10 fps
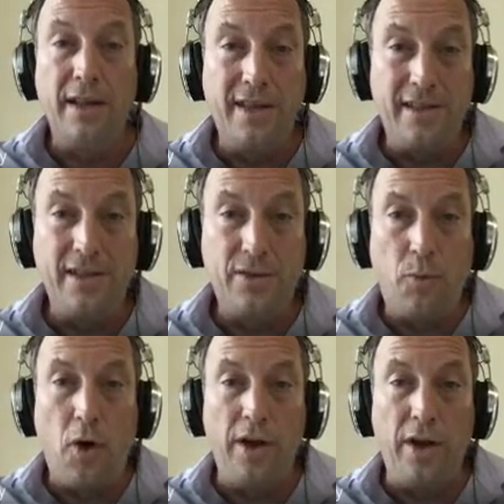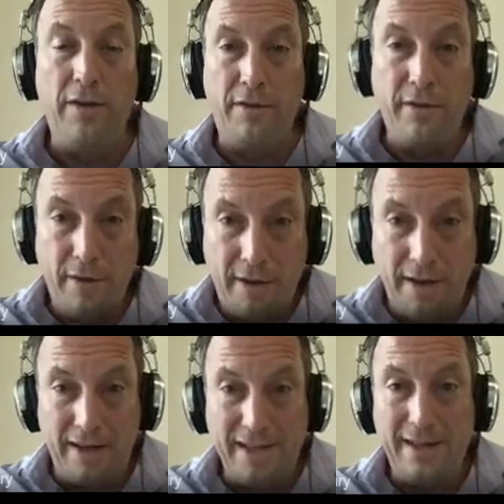this is one of the
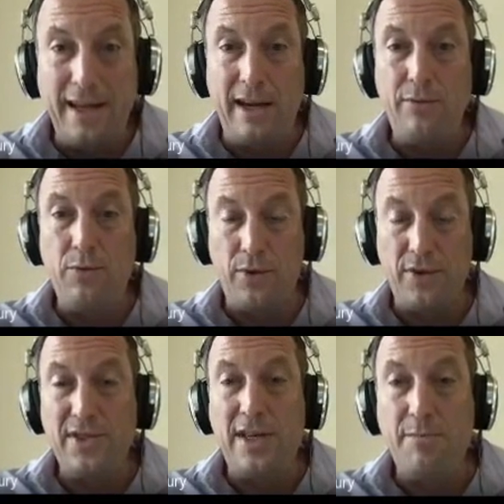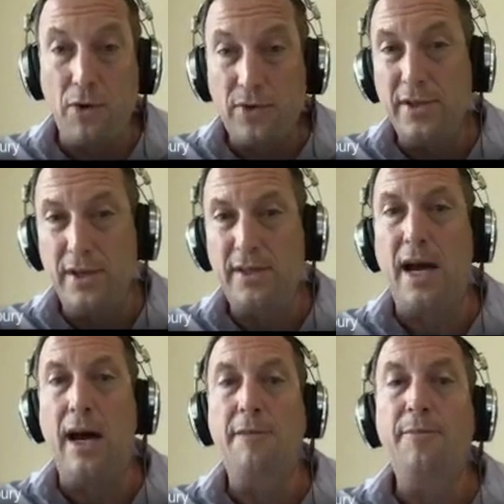things that they will see most of the
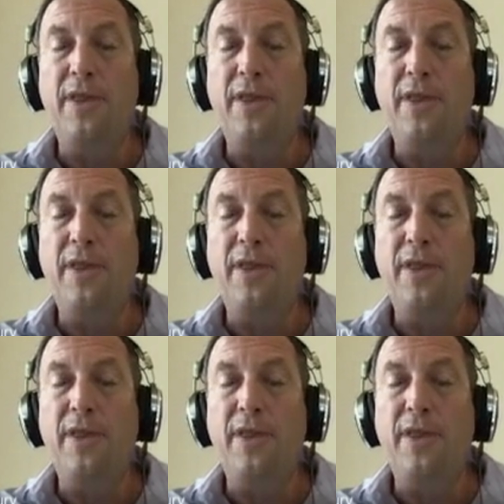time.